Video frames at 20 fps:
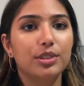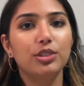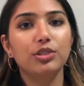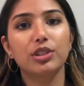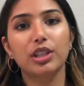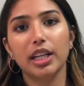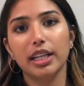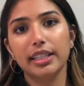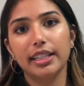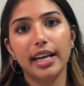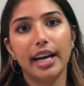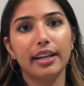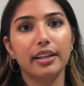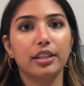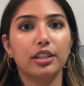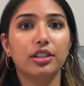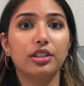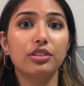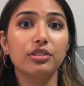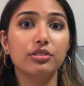you could get a
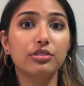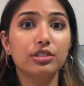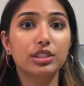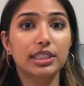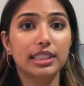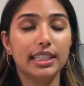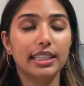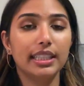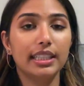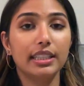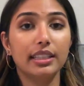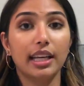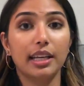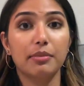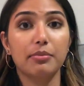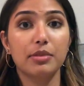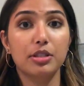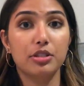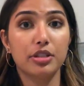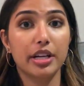huge city
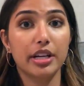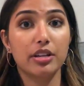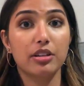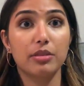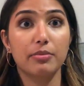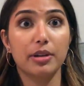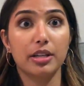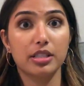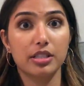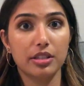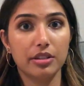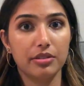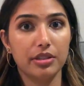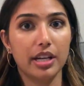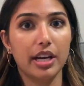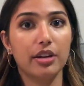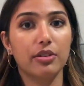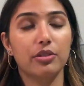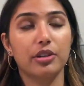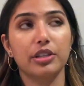like Madrid or
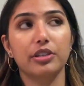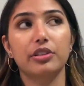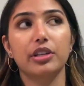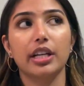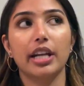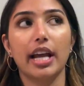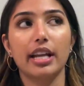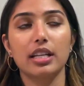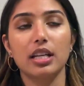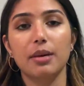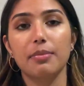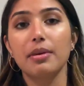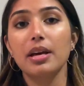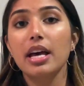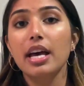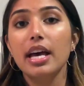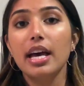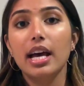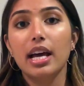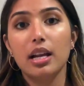Barcelona, or you could end up
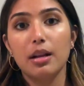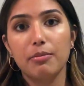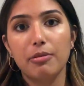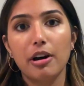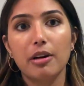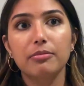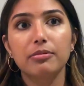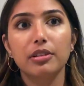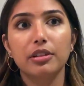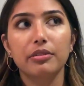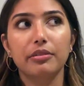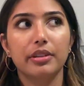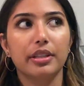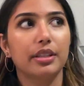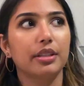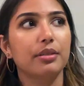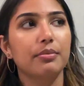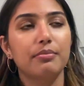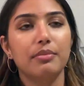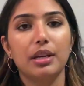in a pueblo
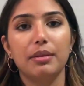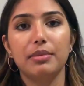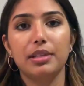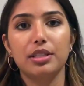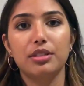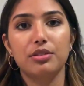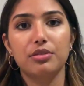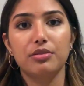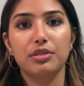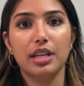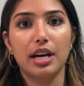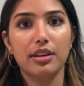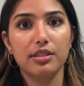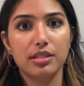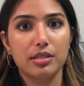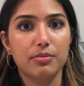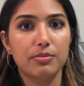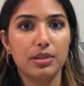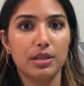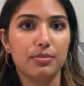with maybe
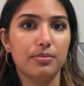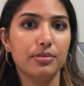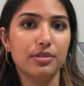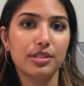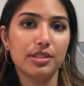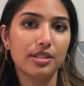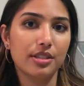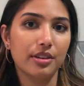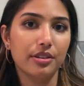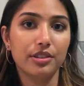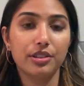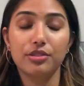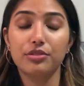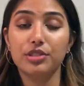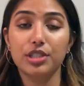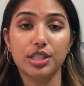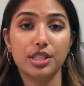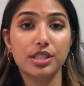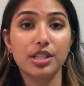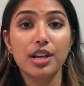2,000 people. So you
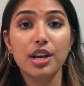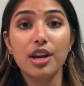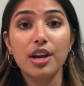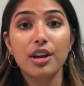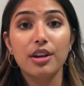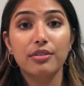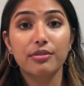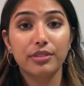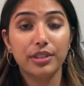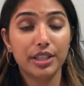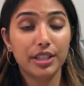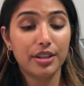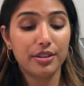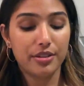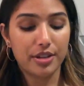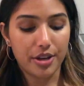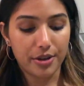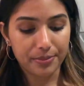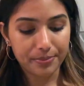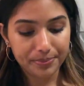just really
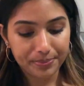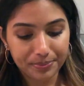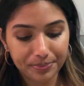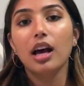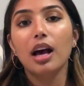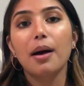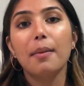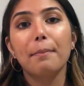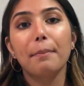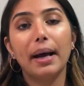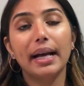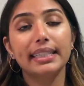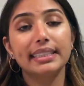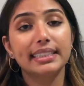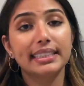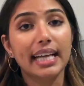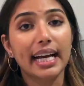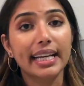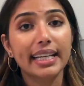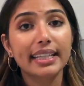don't know. My
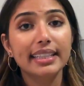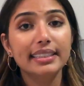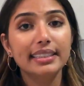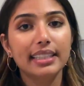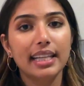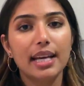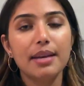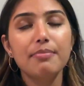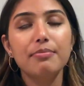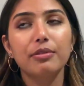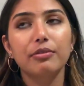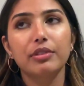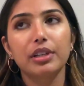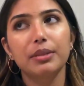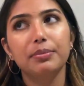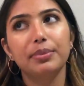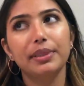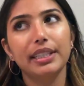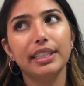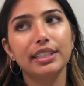second tip
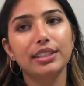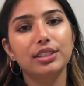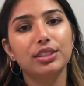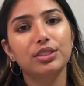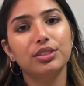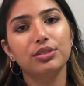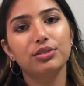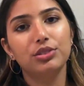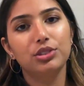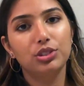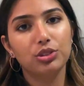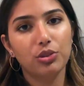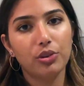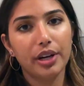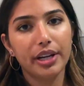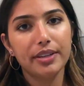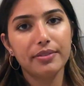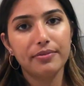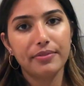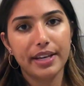would be to
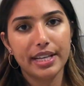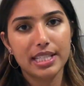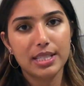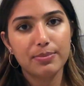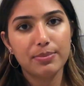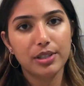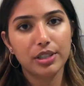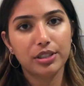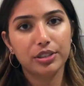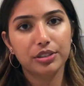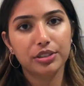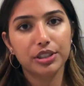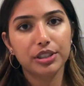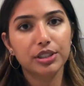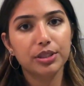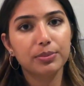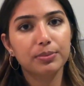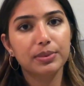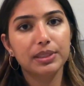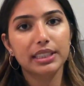join Facebook
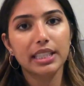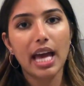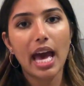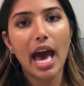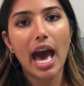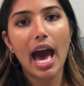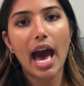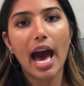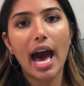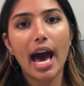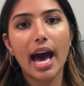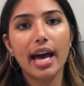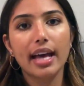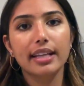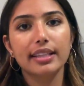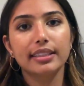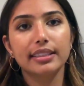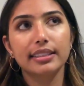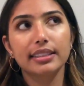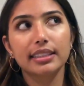groups
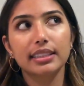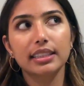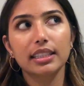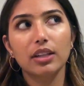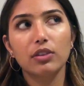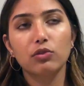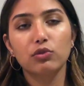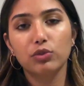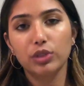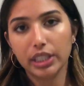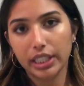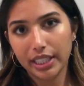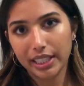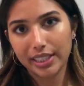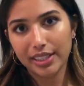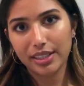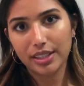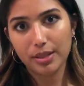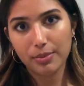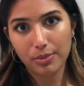and
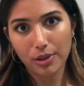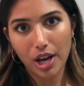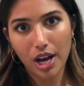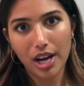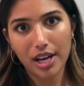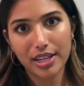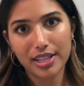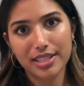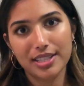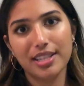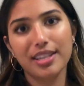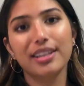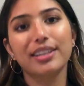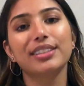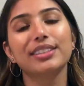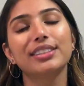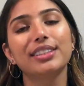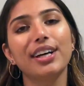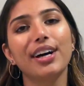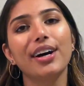read the blogs.
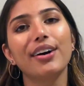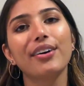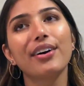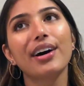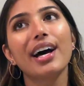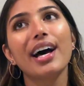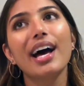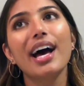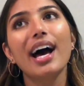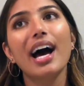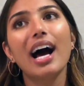So